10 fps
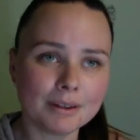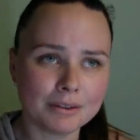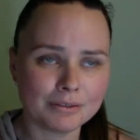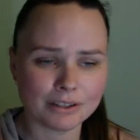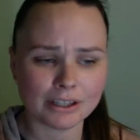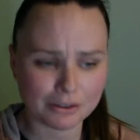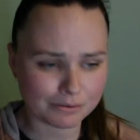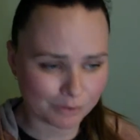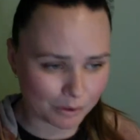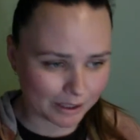feel like you're
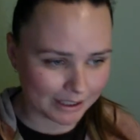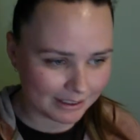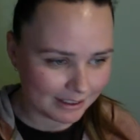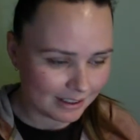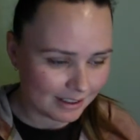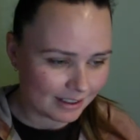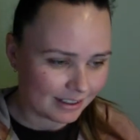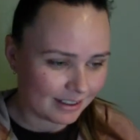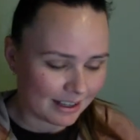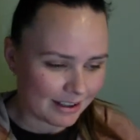falling.
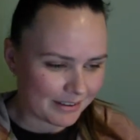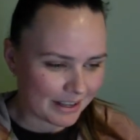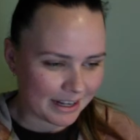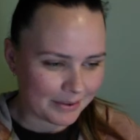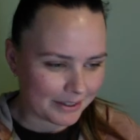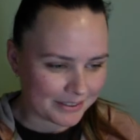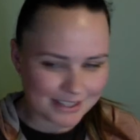Anyone else